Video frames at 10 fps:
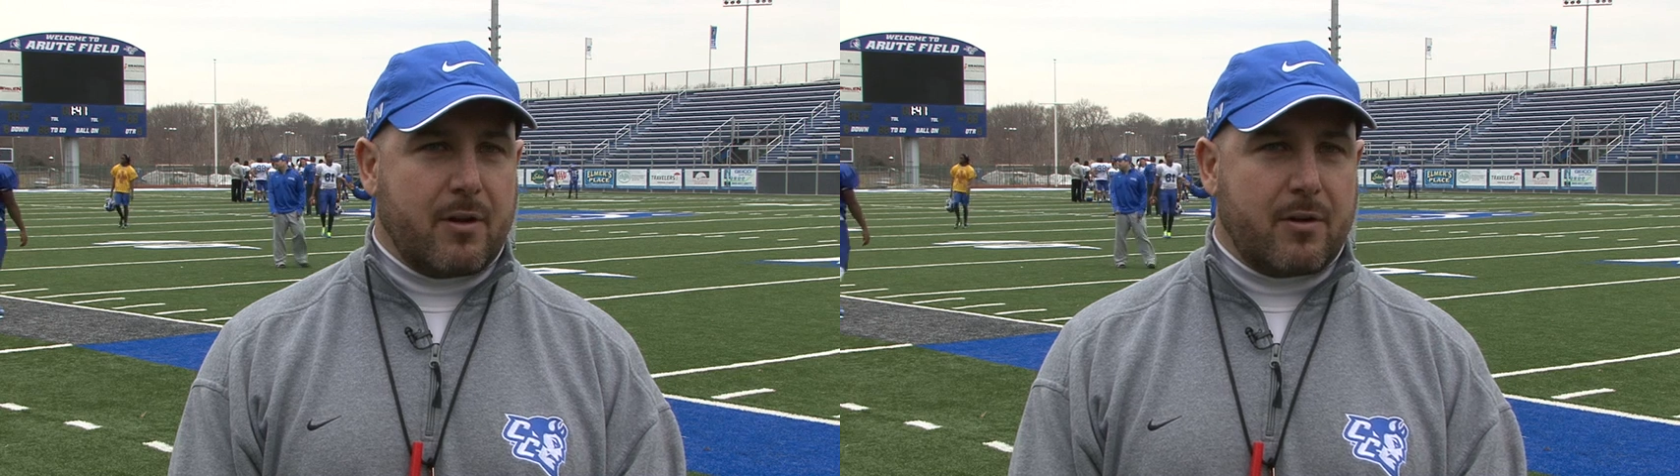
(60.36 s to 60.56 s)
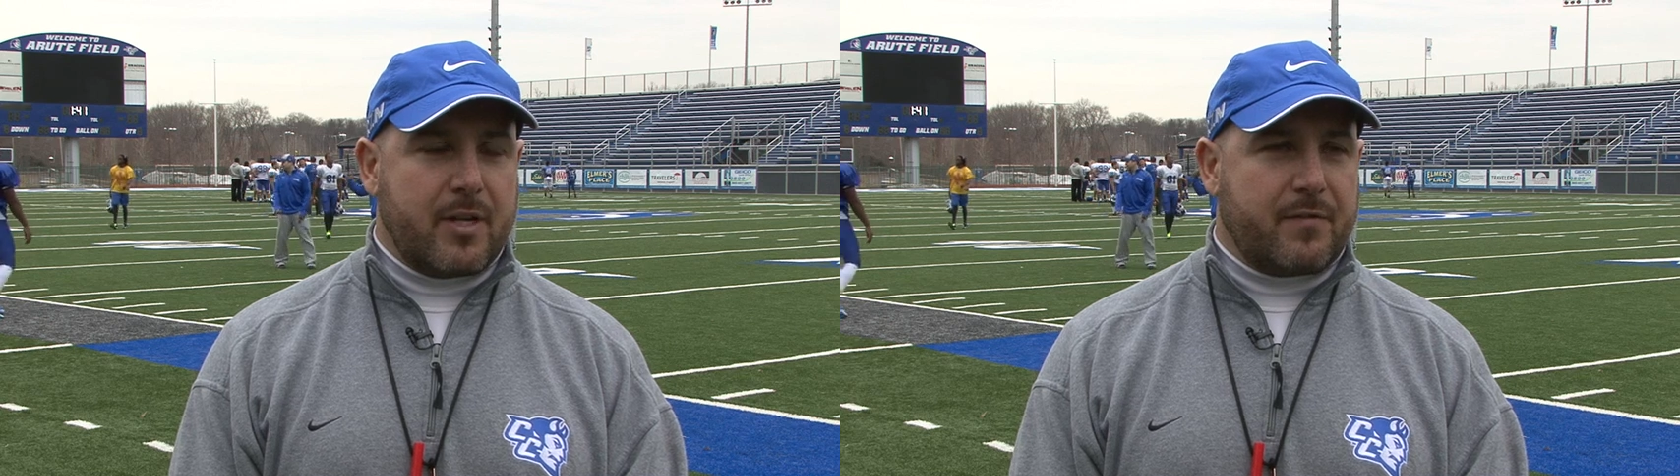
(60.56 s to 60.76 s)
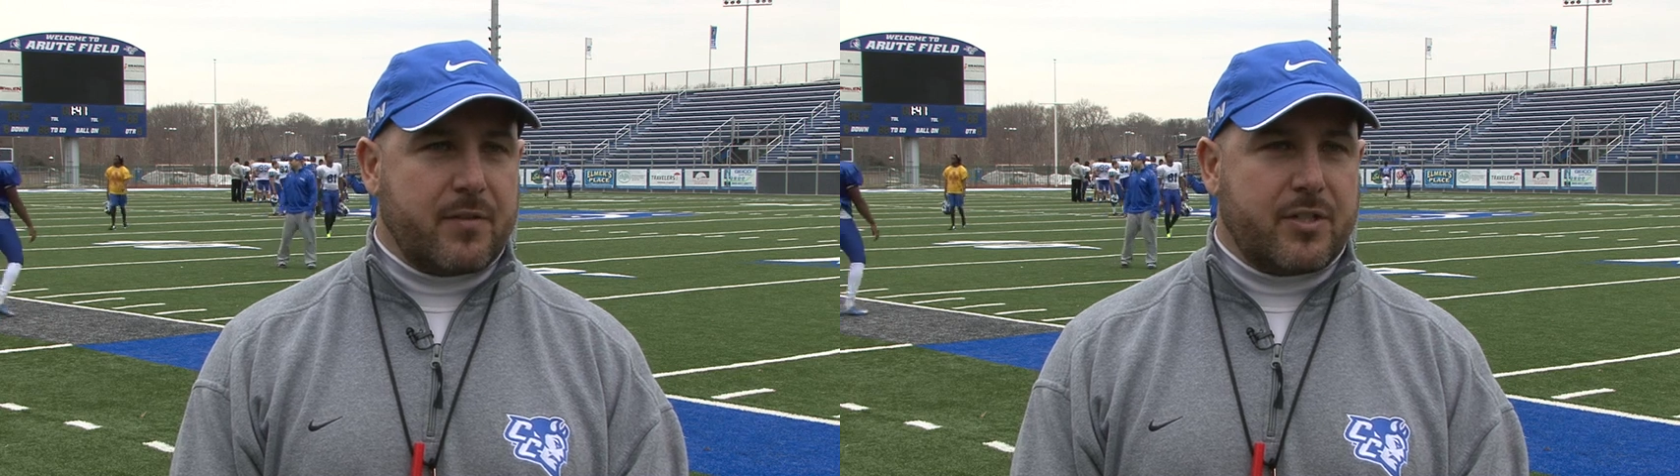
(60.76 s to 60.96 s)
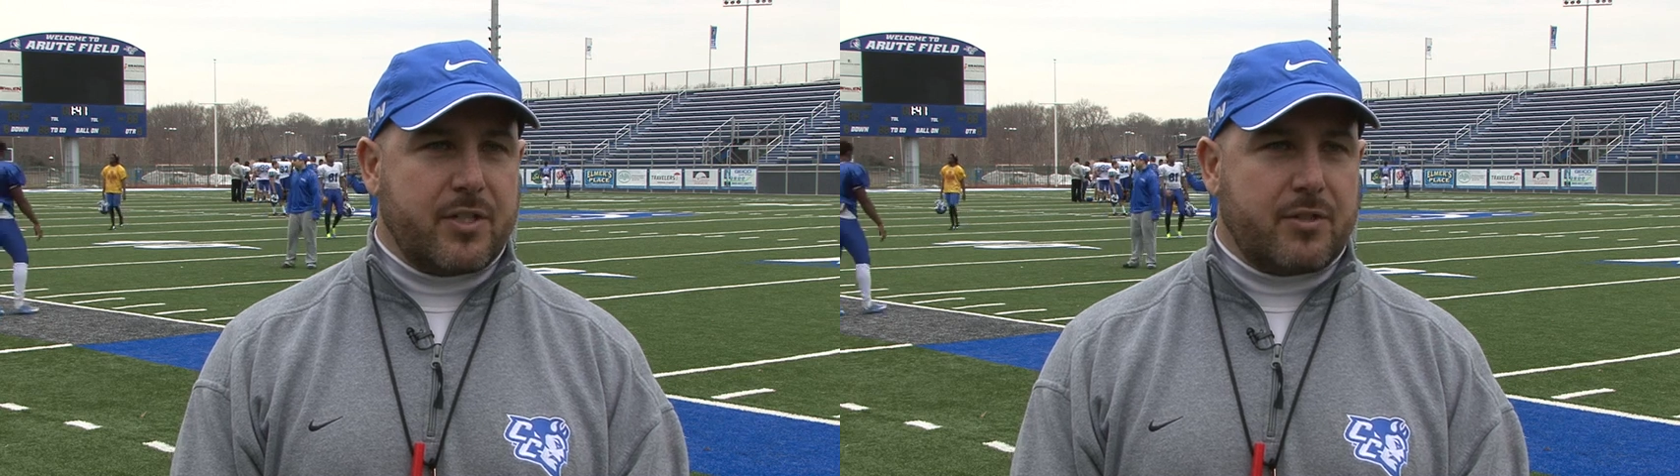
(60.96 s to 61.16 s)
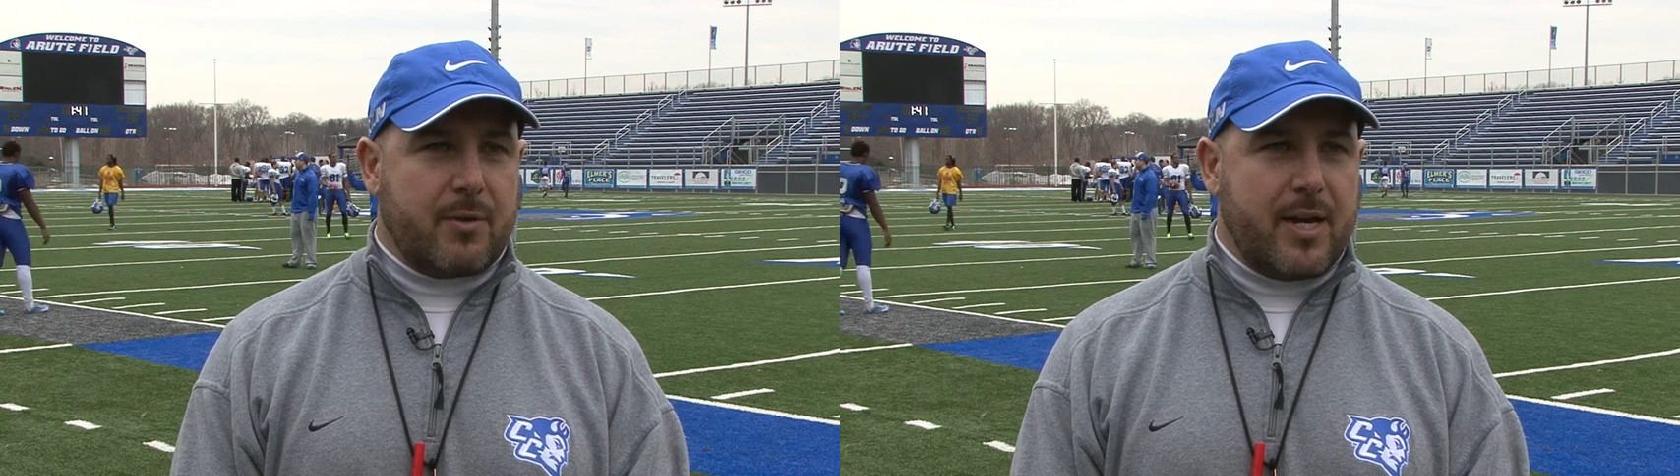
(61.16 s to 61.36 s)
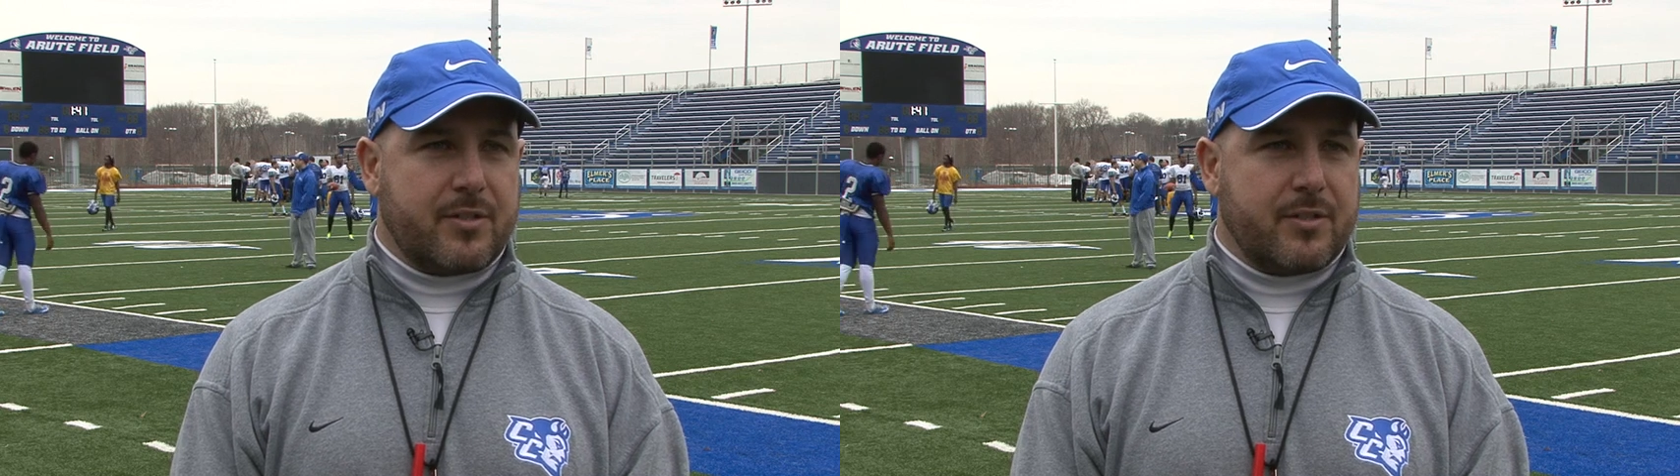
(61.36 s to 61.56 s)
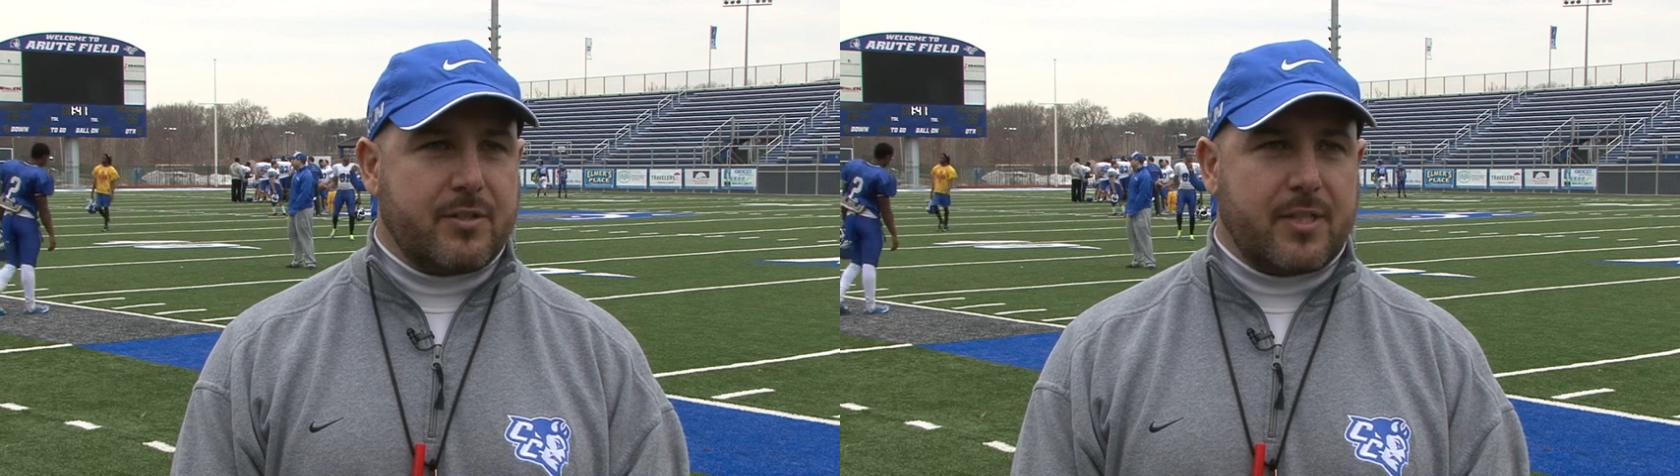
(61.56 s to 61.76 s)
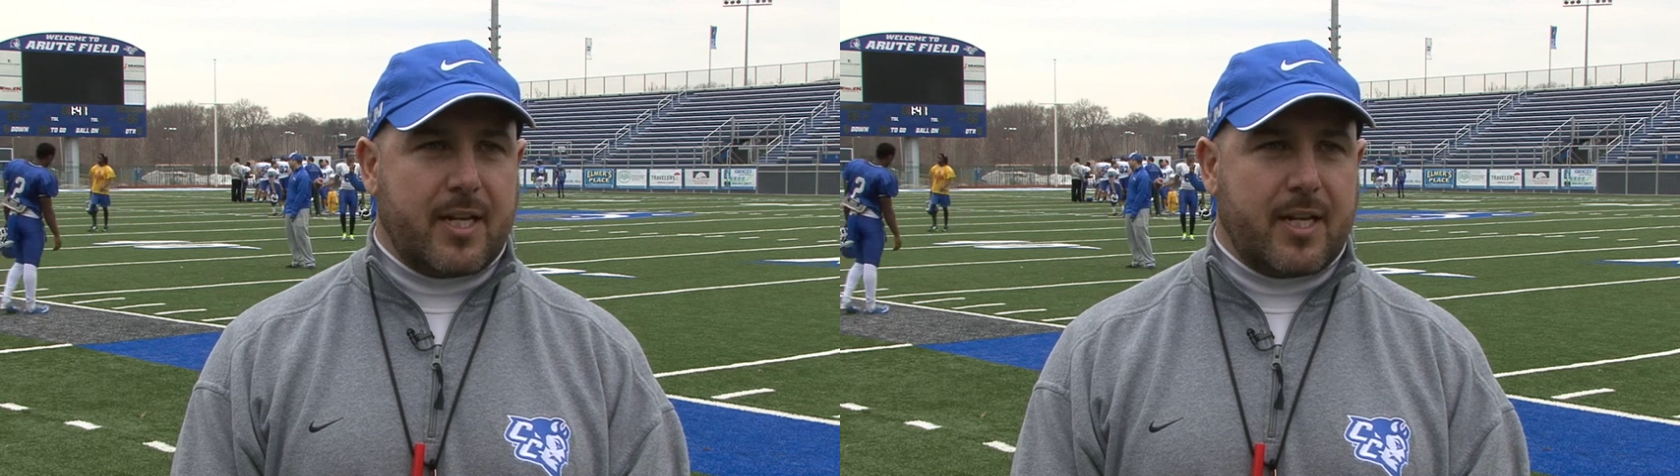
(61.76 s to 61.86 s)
learn different situations,